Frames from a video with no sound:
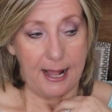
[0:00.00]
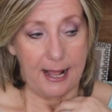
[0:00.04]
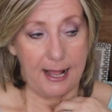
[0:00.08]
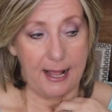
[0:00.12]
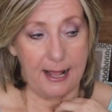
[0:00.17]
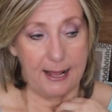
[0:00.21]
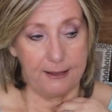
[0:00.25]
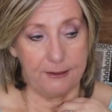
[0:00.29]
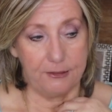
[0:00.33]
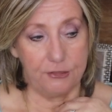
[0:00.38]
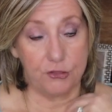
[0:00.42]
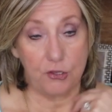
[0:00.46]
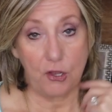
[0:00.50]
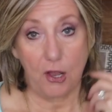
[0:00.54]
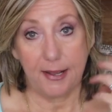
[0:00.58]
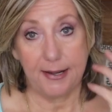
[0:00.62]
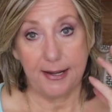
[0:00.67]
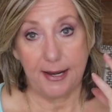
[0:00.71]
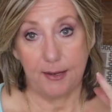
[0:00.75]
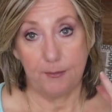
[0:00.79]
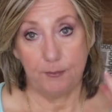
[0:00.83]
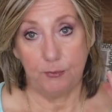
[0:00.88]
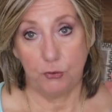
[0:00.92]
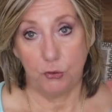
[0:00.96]
I
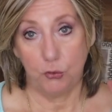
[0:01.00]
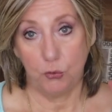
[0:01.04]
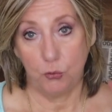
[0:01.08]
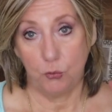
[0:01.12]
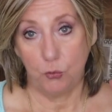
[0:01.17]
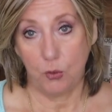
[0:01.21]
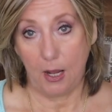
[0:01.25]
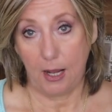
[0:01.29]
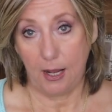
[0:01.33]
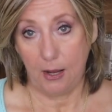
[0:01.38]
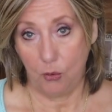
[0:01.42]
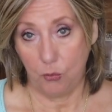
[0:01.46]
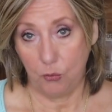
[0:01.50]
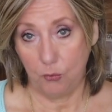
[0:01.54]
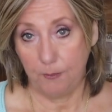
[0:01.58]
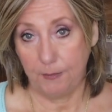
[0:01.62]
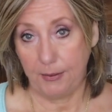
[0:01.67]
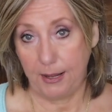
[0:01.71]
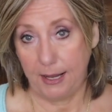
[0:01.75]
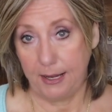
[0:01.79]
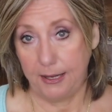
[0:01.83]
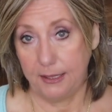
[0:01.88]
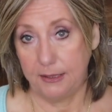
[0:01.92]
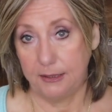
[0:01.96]
thought I blew out
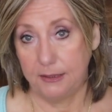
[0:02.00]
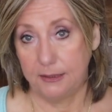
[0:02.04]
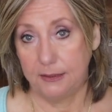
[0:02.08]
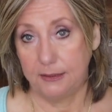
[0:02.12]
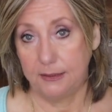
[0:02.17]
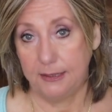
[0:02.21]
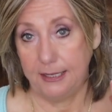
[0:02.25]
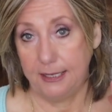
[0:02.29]
my